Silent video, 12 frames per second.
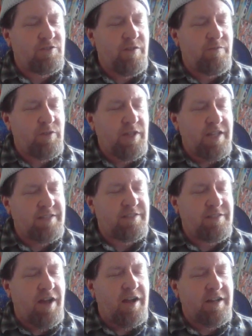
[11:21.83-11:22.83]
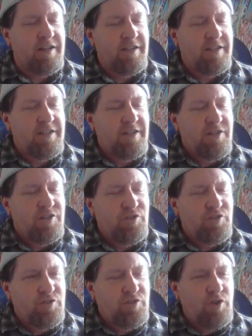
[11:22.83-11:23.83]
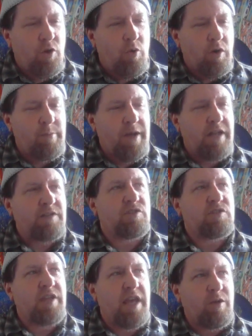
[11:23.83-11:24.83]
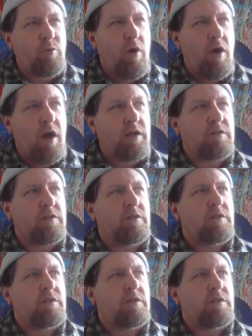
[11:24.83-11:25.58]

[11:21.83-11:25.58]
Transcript: if you get stuck, don't worry about it. Just take a walk.